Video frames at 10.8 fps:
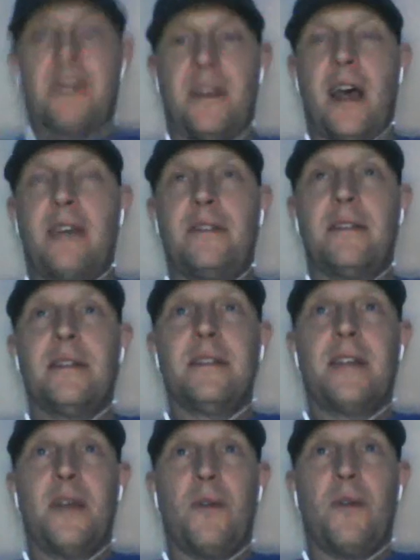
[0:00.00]
size
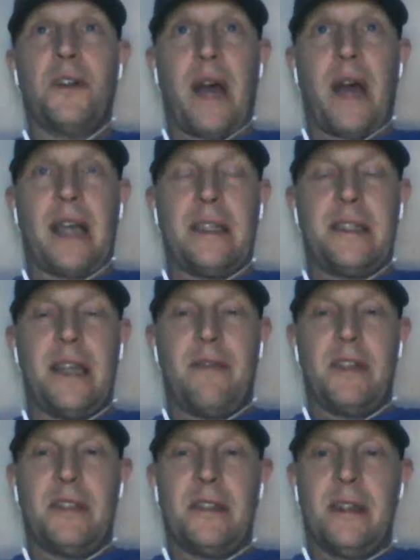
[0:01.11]
than it was back in the
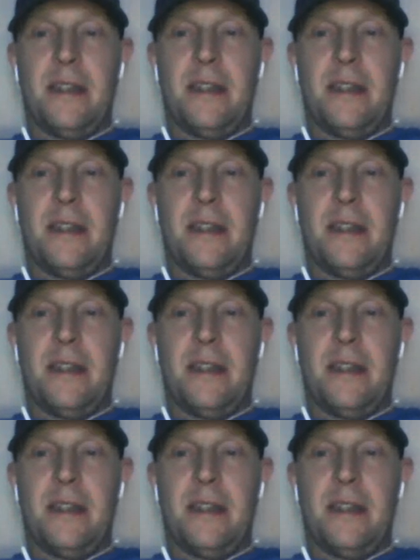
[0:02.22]
70s.